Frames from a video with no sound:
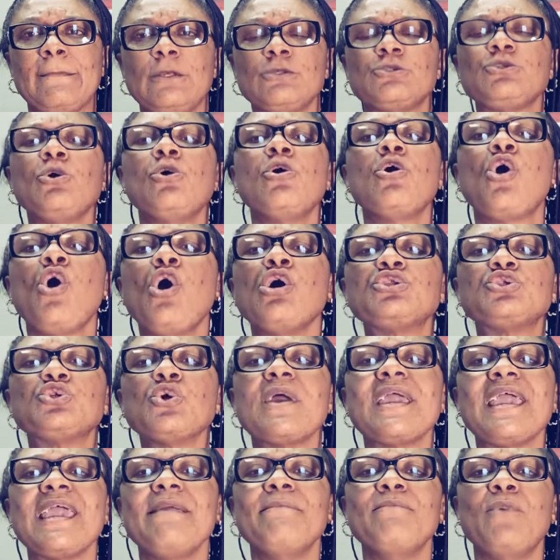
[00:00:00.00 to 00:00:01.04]
So go
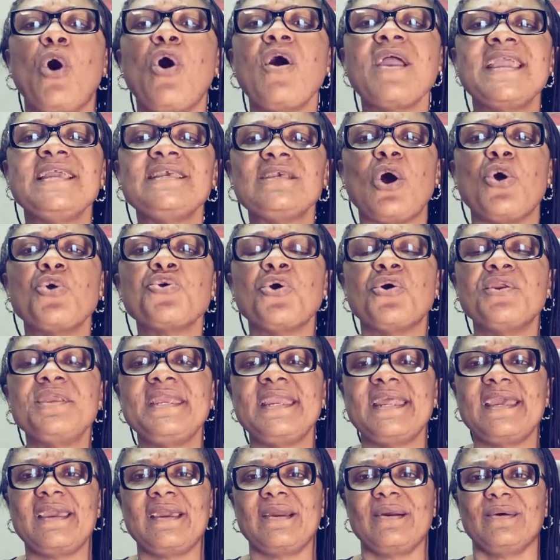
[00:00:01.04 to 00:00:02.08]
to him on your
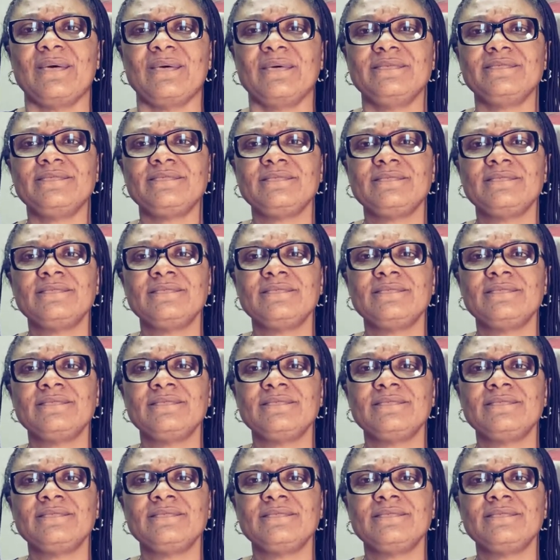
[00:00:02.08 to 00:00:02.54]
knee.